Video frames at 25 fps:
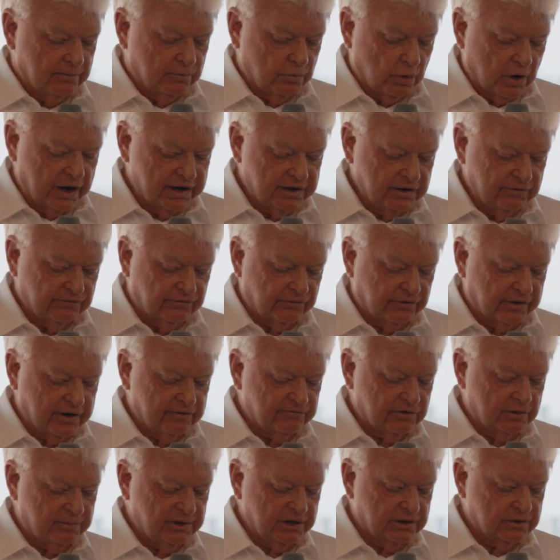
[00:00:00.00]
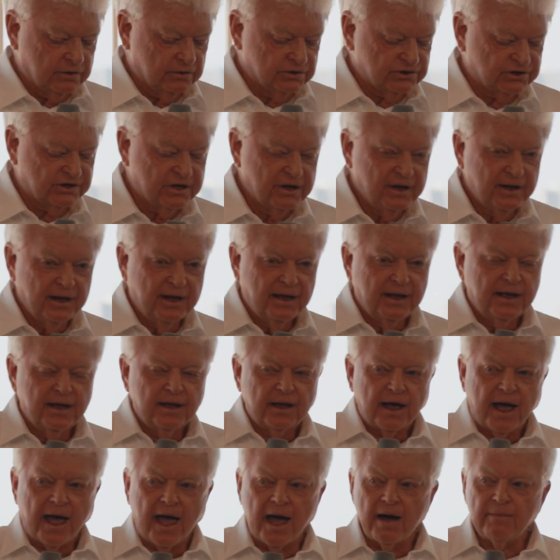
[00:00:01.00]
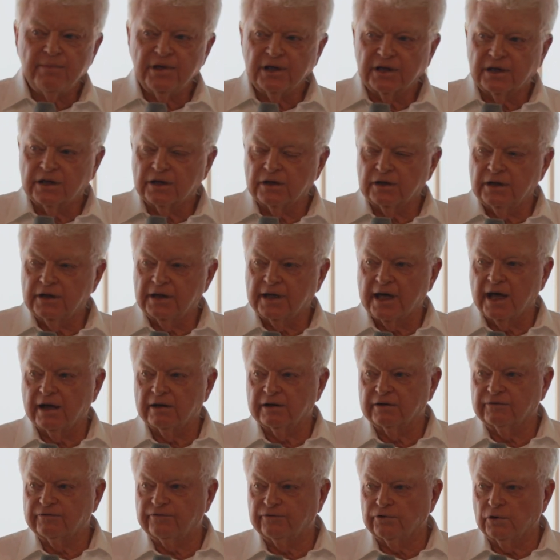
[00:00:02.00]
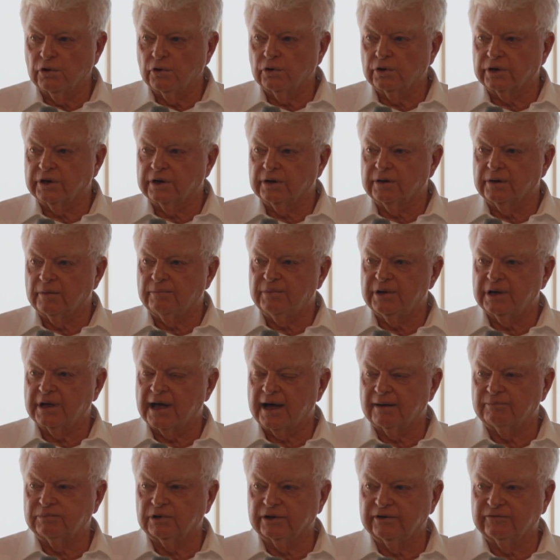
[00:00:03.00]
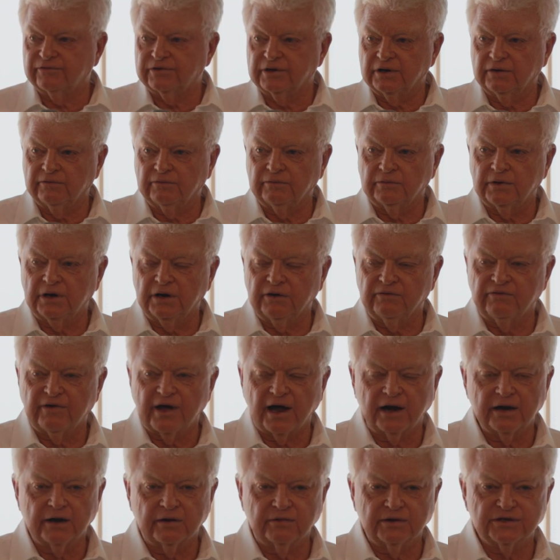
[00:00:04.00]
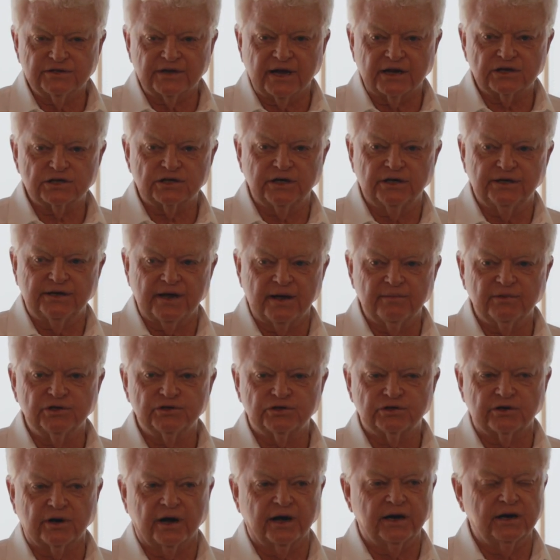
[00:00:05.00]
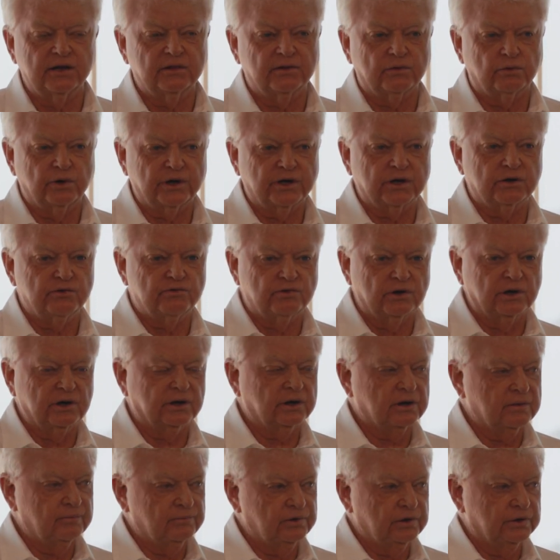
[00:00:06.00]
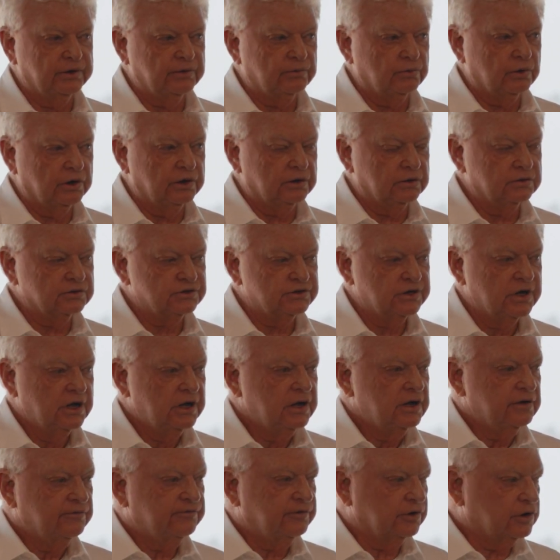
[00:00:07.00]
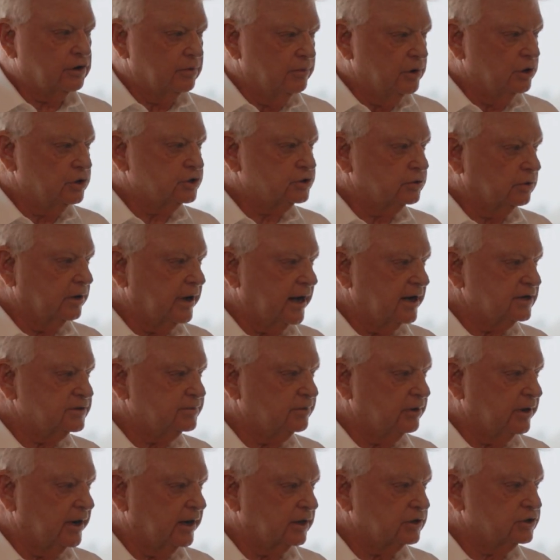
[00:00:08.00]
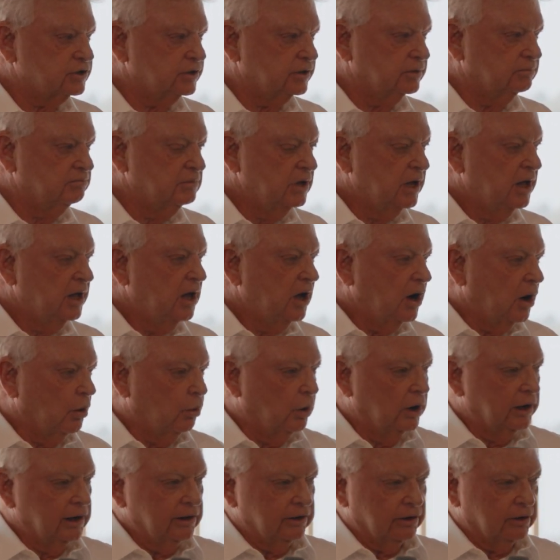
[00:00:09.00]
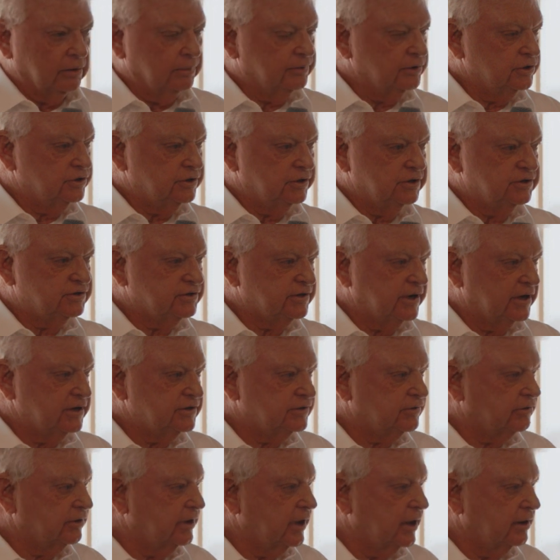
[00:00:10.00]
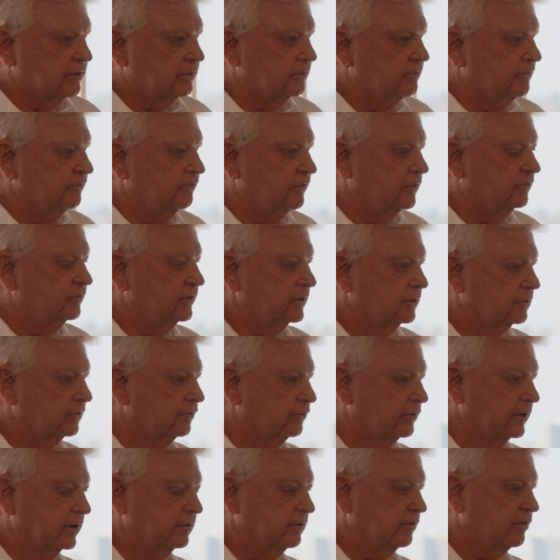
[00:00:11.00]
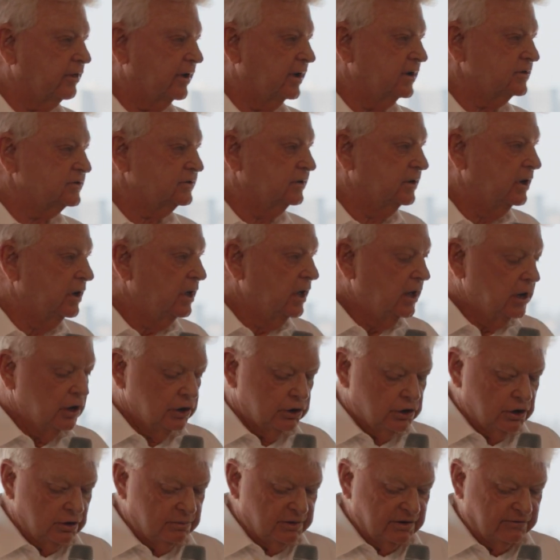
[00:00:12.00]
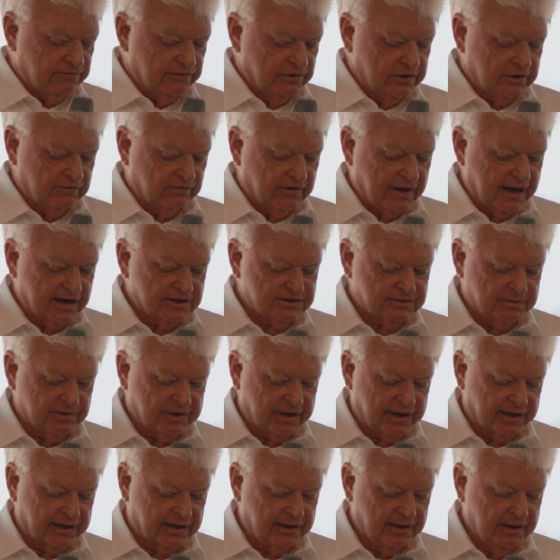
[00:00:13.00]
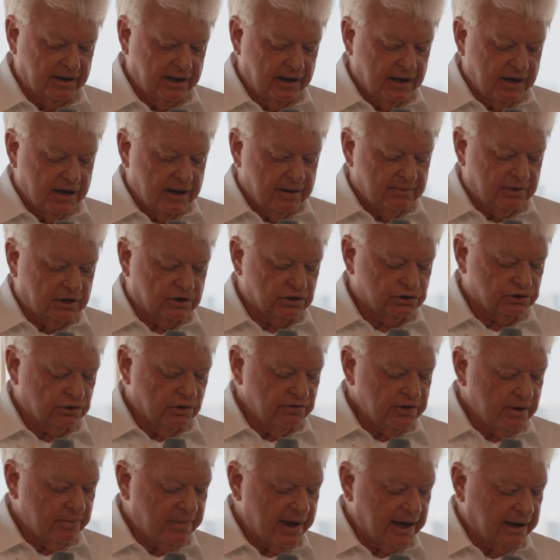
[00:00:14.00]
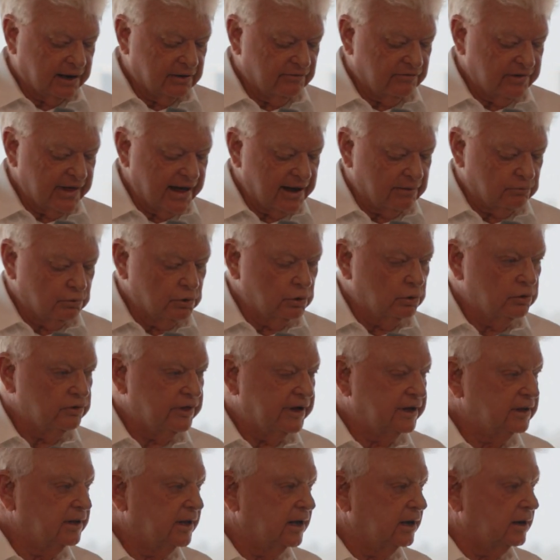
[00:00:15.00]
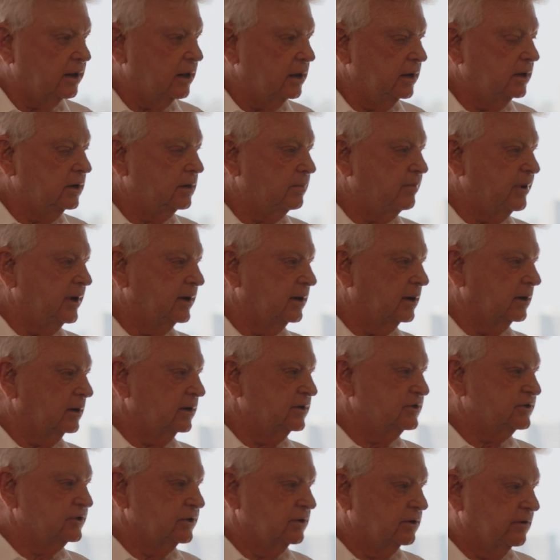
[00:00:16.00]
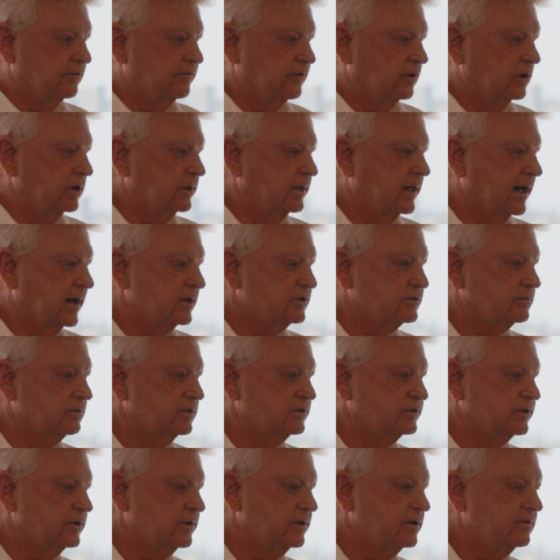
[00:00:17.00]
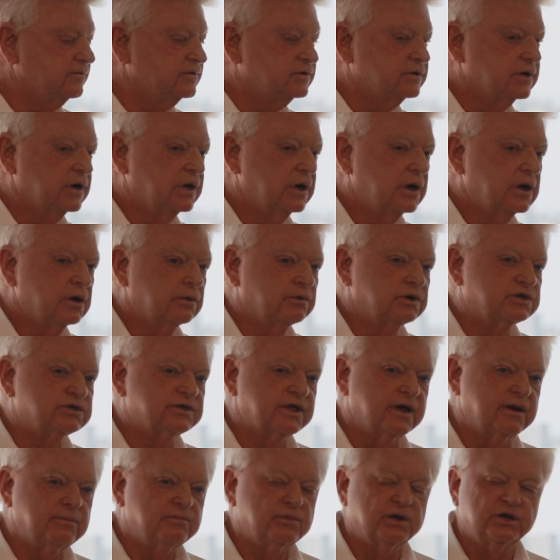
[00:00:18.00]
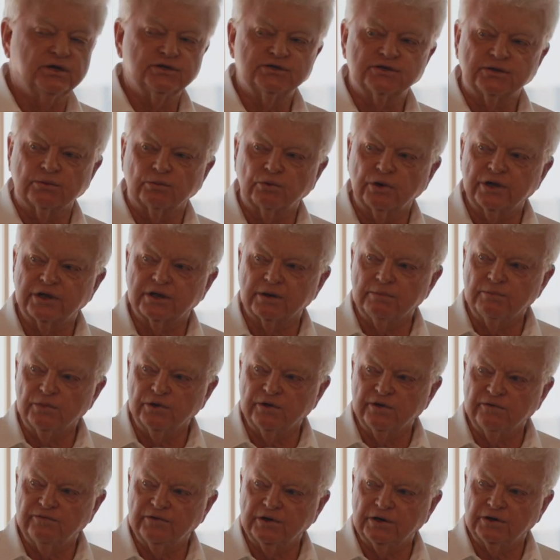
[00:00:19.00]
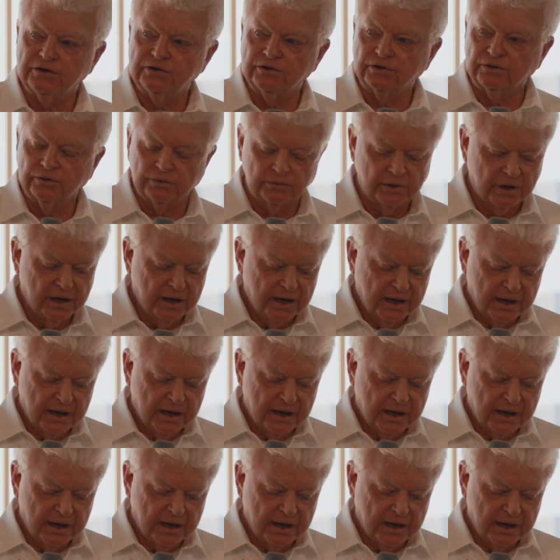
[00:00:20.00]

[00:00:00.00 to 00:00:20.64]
waiting forever, because our big key going forward and the big uplift in value is actually demonstrating that we can drill and complete wells for commercial gas production. A well that will produce, say, 350 or 300,000 cubic feet of gas per day. Because on the back of that, we will then get independently certified gas reserves, which then means that we can move into